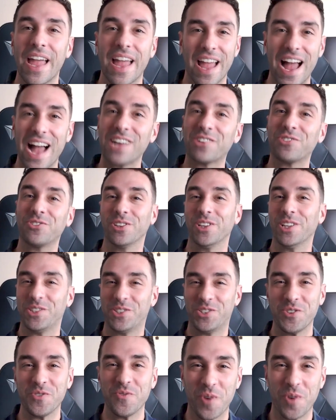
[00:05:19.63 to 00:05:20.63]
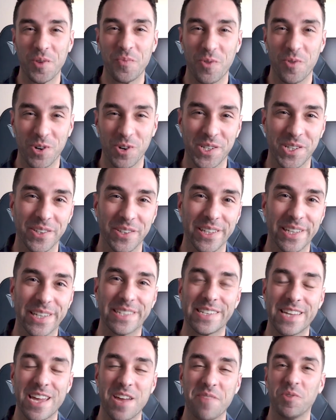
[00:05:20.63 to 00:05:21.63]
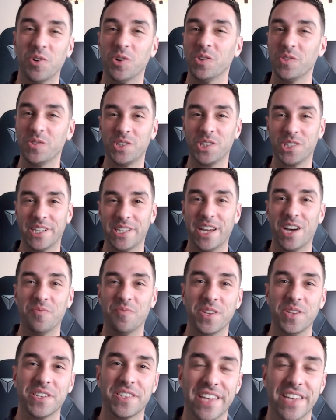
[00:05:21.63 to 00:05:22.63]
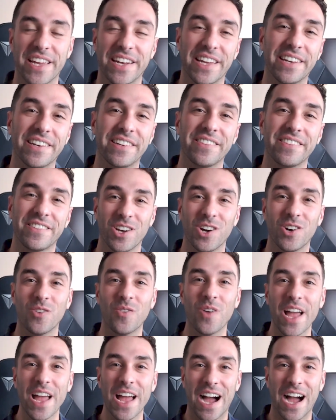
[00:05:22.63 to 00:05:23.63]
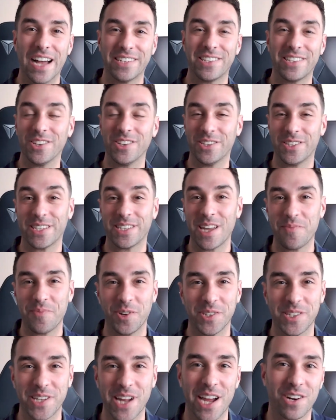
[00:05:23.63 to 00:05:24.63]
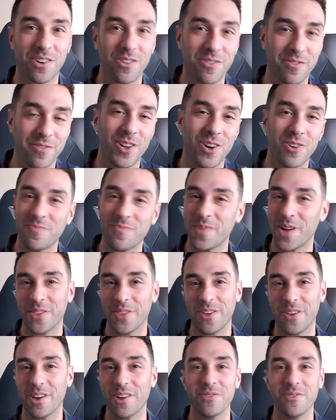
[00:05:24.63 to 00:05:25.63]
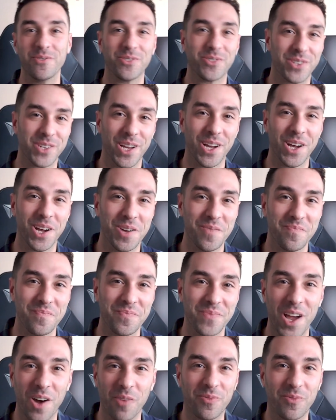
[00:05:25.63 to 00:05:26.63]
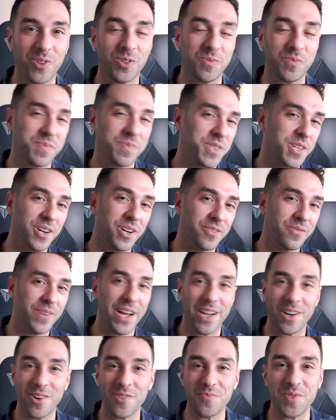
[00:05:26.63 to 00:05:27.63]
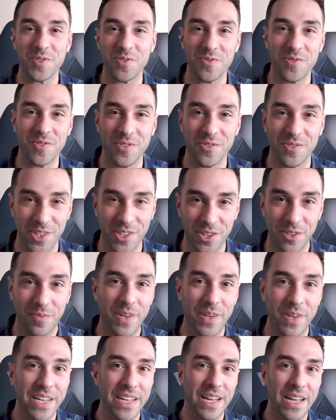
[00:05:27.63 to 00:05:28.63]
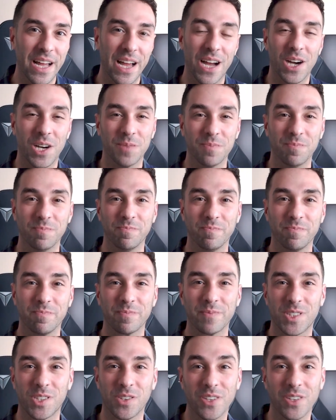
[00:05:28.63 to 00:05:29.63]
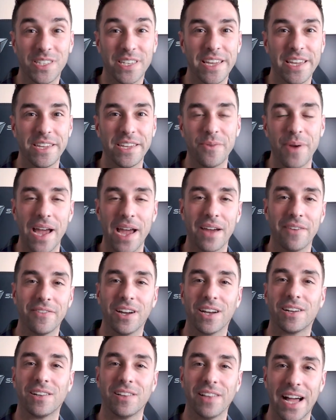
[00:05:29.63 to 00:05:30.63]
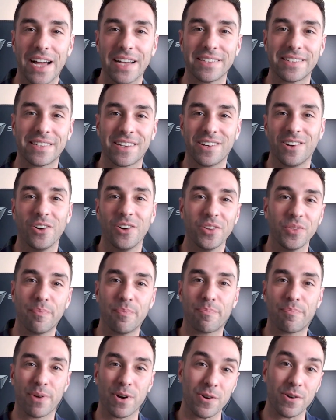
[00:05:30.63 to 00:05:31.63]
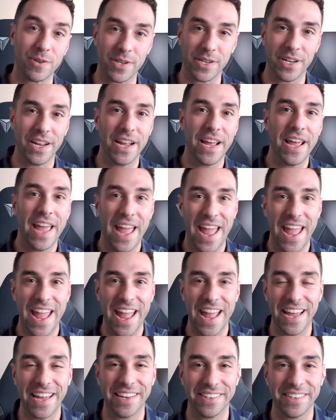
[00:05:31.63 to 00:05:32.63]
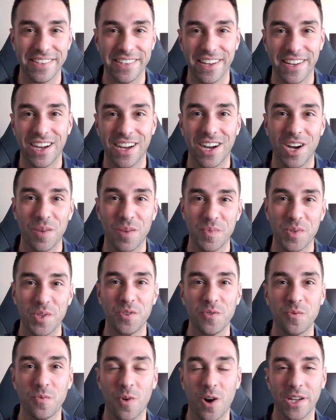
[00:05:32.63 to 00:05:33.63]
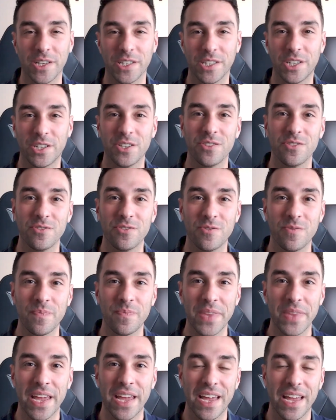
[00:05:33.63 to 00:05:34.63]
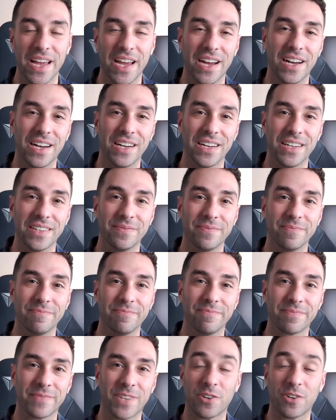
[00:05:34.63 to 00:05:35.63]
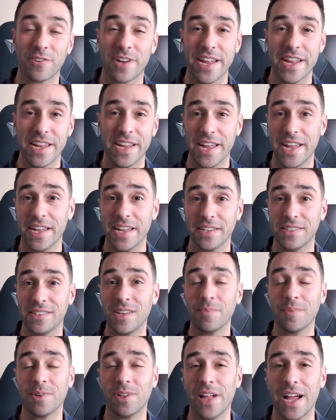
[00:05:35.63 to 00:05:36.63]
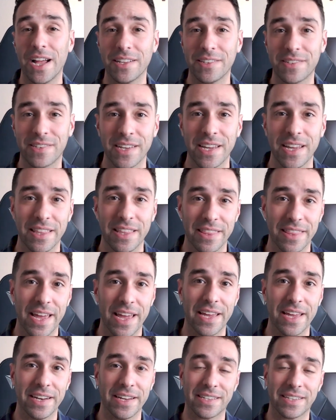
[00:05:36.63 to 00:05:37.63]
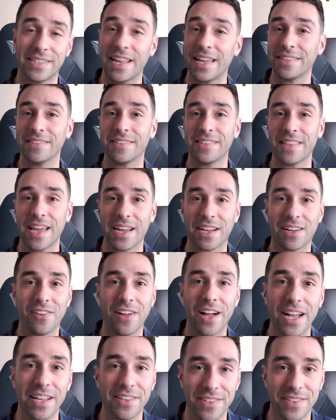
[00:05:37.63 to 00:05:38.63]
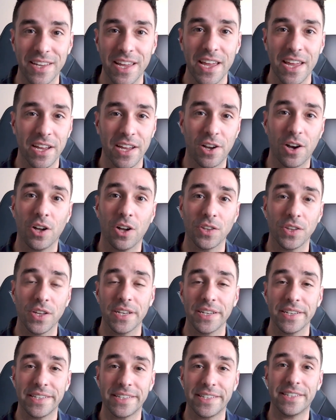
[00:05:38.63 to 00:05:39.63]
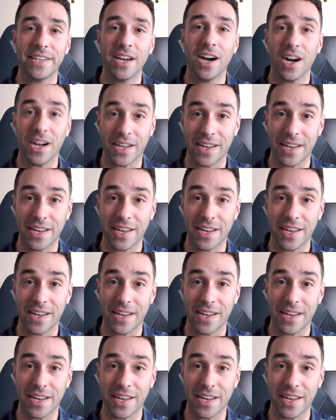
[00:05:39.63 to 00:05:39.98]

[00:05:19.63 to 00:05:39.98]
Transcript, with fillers: Actually, let's do one more silly example just to help this set in. So I saw this example on Stack Overflow. I thought it was um, helpful, so I hope you do too. Um, so let's say you have a class called bird, and um, you want to um, create a subclass that extends that class called duck.